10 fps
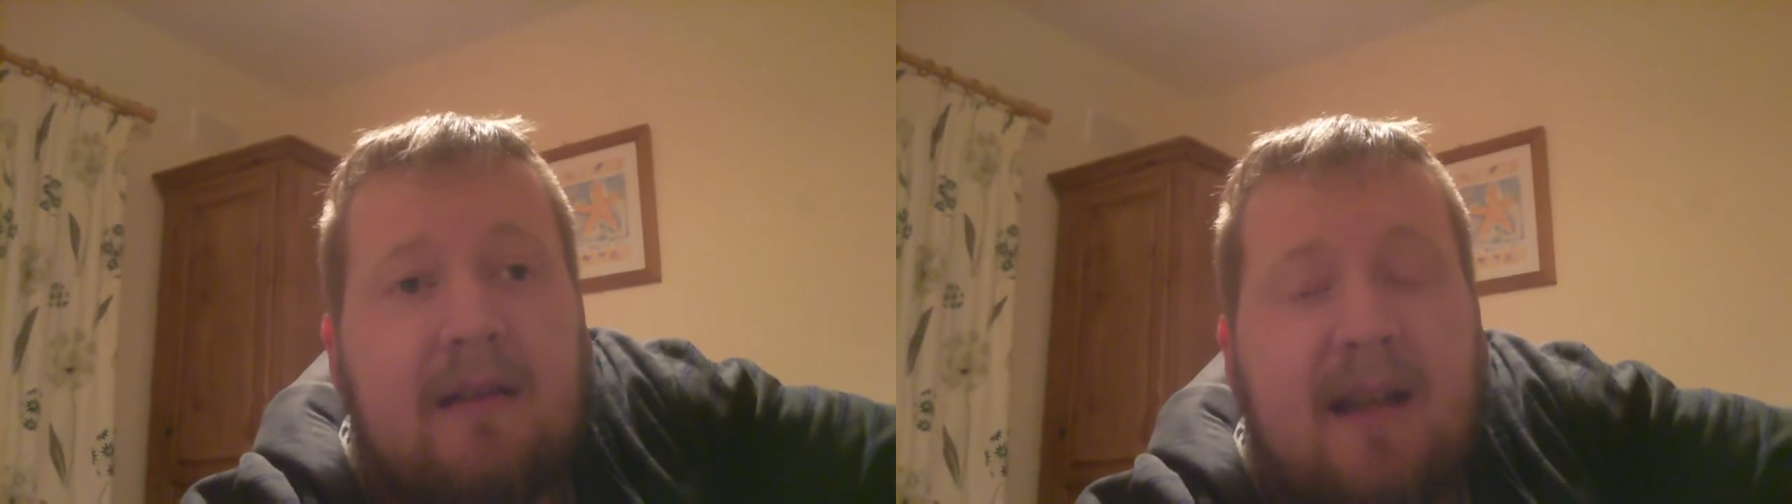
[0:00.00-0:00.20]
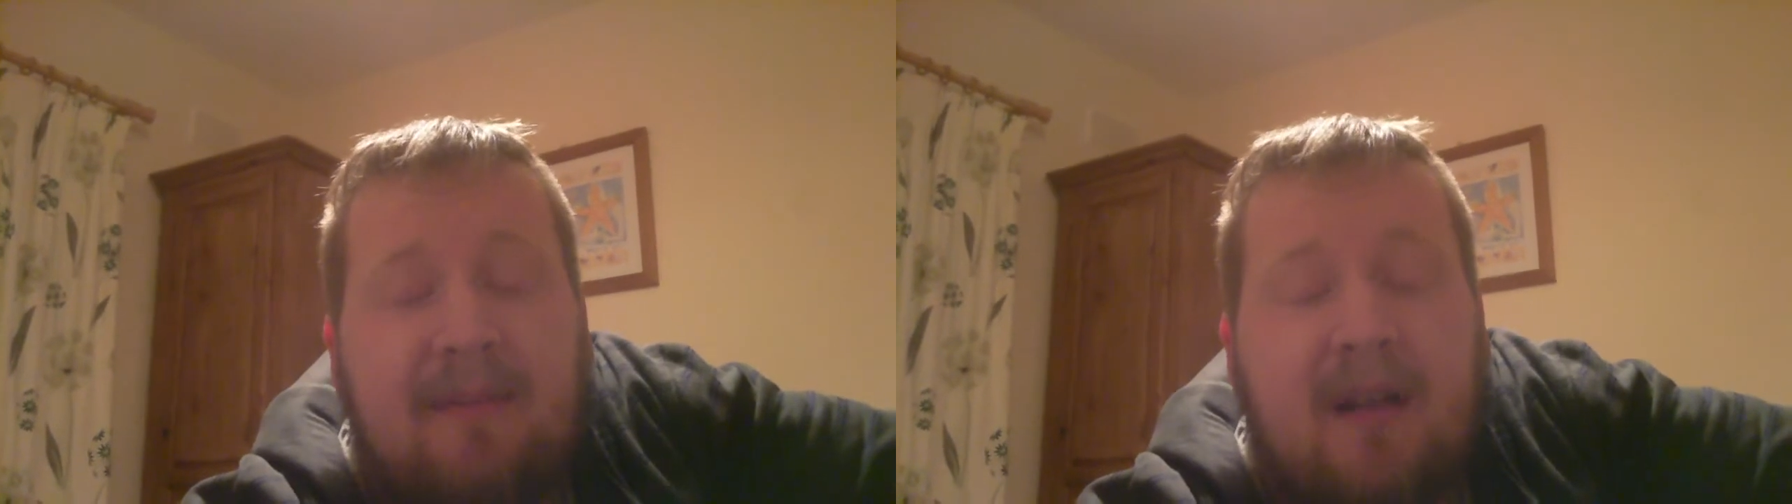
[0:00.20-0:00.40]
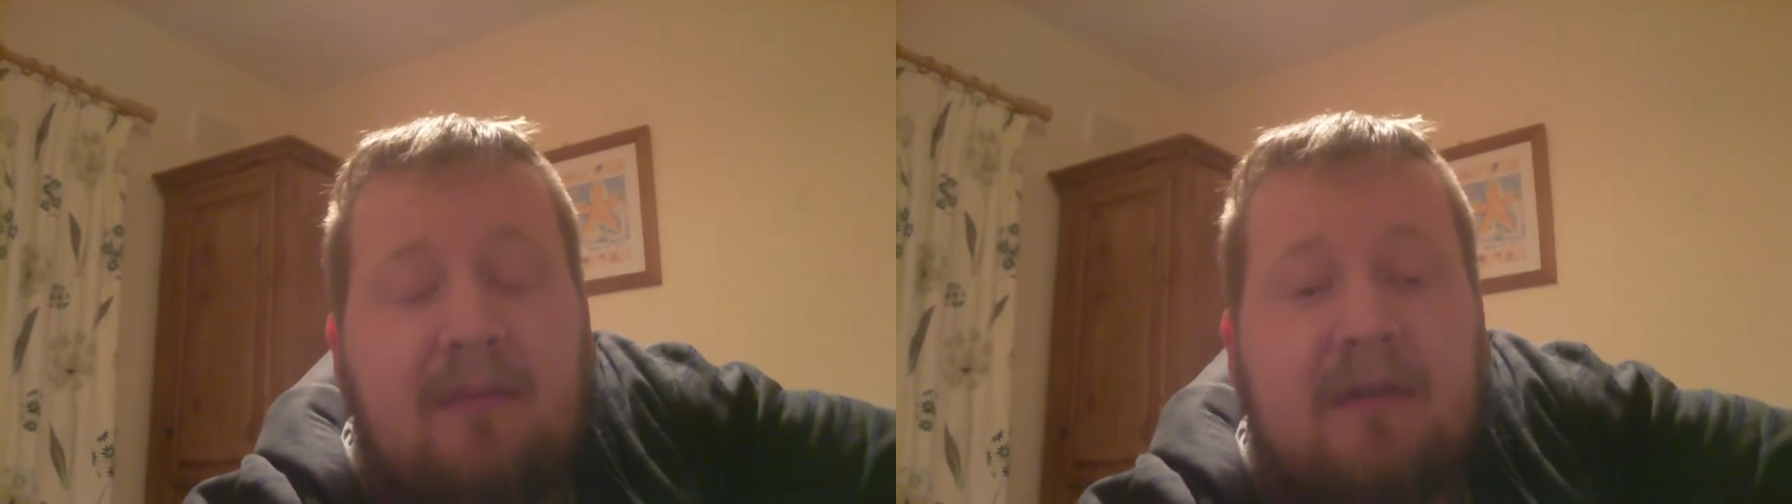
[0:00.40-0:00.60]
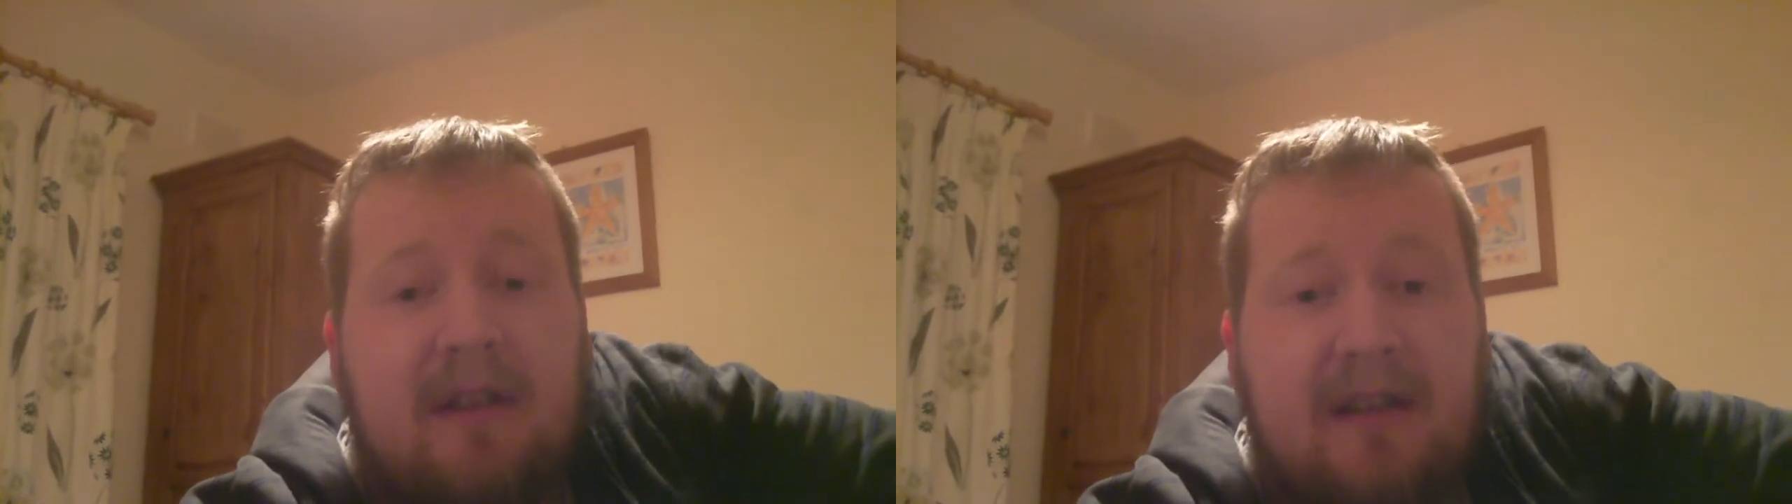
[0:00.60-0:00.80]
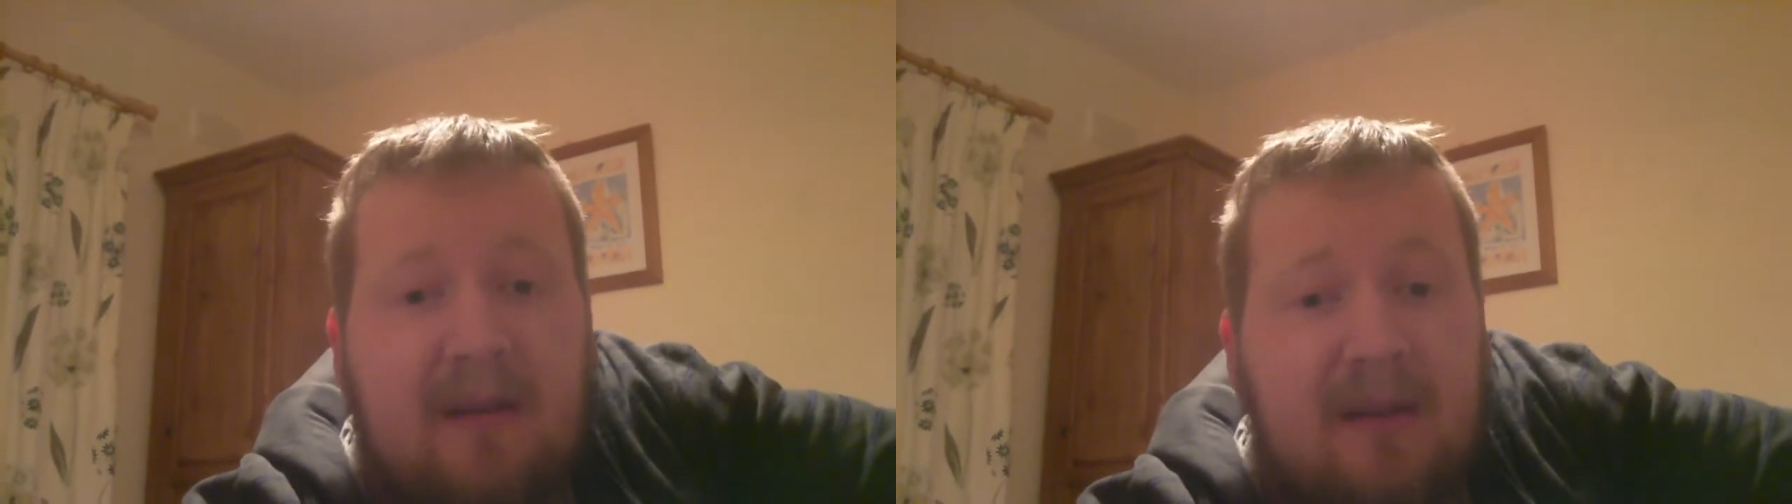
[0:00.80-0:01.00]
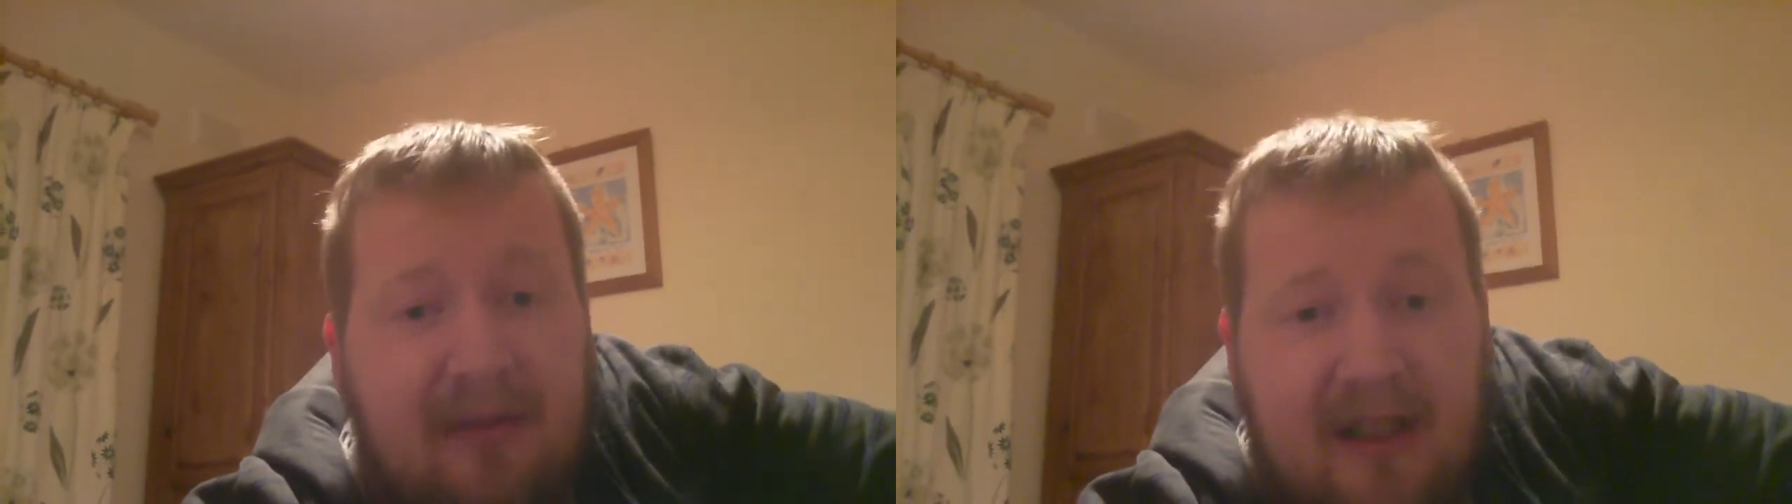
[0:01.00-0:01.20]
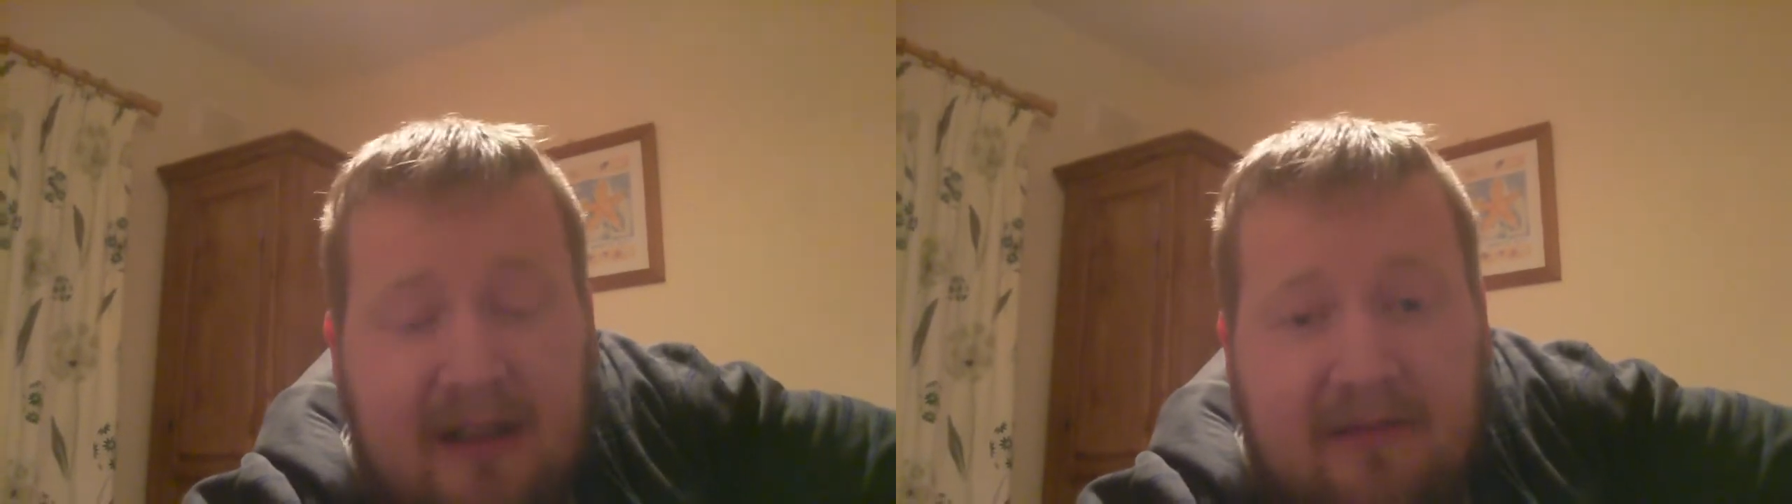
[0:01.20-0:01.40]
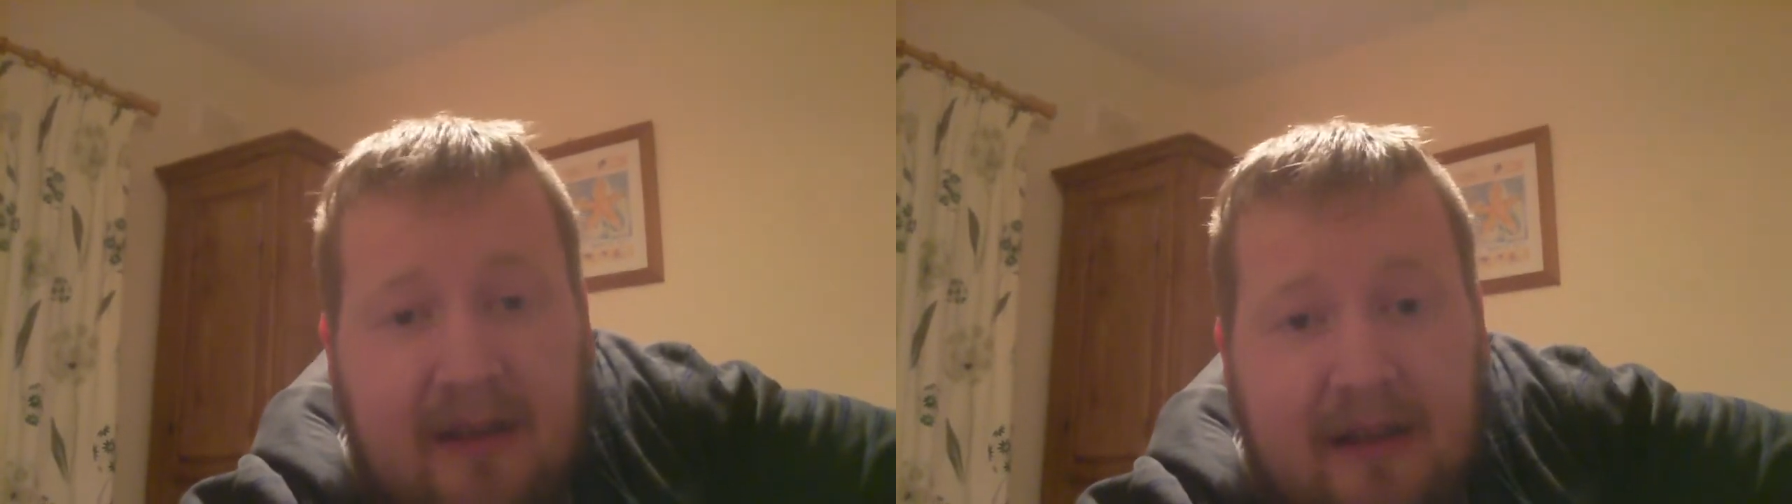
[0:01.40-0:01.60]
laptop wouldn't accept my
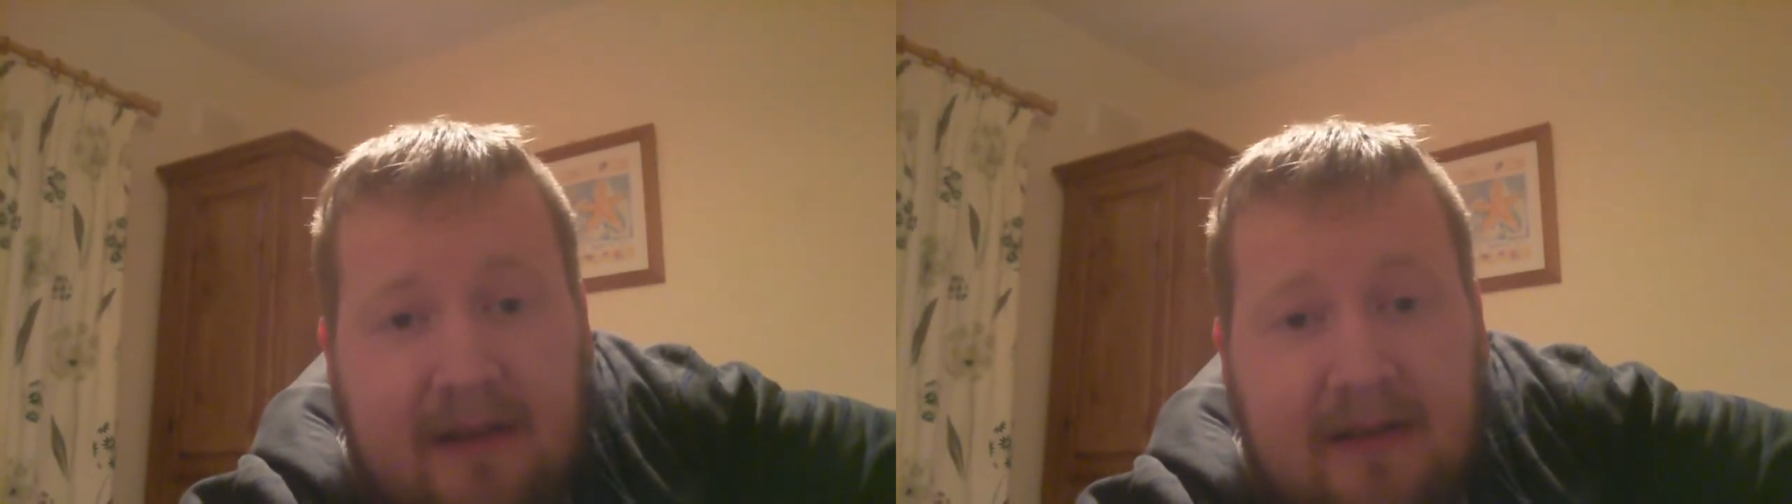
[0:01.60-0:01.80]
password.